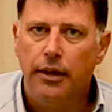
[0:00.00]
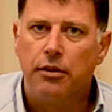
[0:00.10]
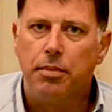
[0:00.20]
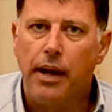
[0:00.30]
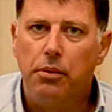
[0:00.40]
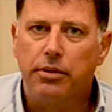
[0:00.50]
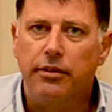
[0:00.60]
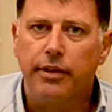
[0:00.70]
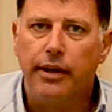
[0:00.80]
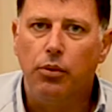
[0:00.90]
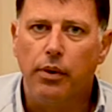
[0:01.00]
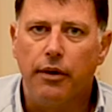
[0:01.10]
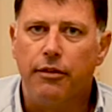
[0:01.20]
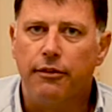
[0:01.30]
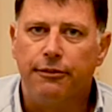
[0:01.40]
To be able to deal
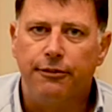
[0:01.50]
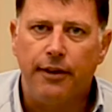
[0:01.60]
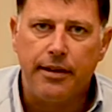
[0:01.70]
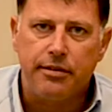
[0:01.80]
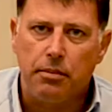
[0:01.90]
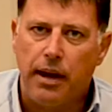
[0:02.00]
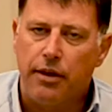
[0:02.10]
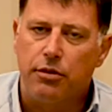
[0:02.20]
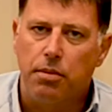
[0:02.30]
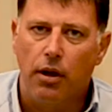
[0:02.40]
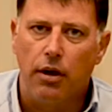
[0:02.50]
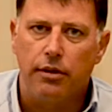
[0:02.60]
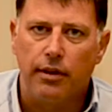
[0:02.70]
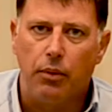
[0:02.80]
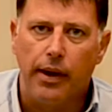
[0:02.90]
with the vast amount of
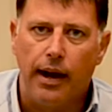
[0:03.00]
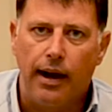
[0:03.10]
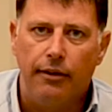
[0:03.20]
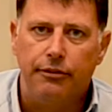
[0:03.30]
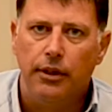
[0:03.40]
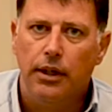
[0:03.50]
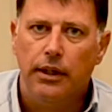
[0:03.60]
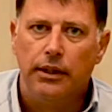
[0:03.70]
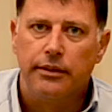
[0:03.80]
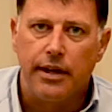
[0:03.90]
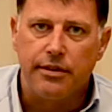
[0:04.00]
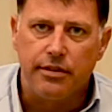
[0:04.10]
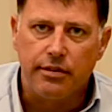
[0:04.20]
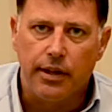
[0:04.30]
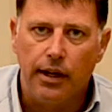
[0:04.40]
suppliers that we have takes a
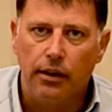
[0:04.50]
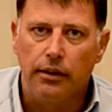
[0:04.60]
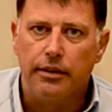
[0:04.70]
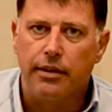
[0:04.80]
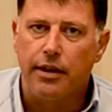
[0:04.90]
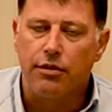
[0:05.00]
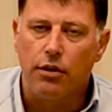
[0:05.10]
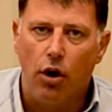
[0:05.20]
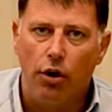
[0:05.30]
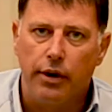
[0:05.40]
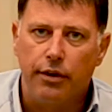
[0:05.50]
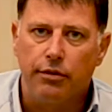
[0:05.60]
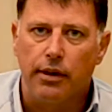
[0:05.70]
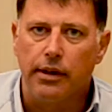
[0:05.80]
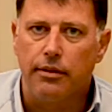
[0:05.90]
skill, it takes an
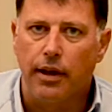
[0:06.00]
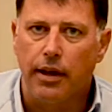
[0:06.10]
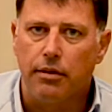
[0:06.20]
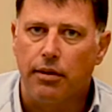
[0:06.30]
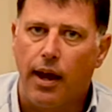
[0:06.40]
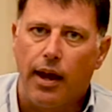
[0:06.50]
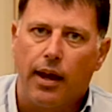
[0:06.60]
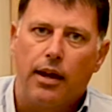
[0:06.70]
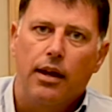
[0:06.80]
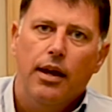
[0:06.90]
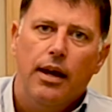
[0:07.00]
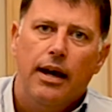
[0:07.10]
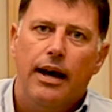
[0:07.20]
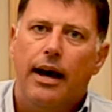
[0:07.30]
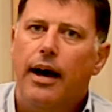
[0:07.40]
honest, and it takes a
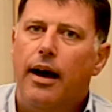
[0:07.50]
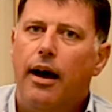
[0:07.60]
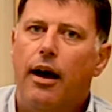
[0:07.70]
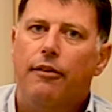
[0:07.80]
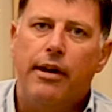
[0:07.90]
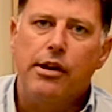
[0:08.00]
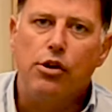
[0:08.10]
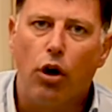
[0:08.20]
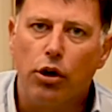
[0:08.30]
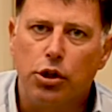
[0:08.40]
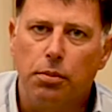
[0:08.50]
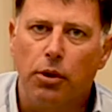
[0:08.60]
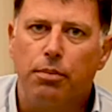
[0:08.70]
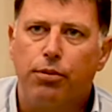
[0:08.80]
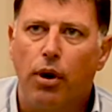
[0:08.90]
very
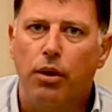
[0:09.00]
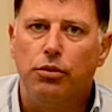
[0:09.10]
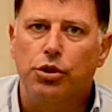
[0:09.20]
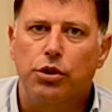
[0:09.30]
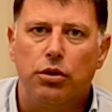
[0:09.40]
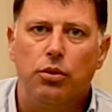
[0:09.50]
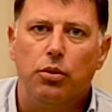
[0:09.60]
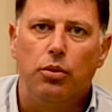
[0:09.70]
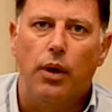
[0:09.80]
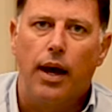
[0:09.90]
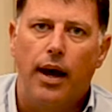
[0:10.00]
knowledgeable approach to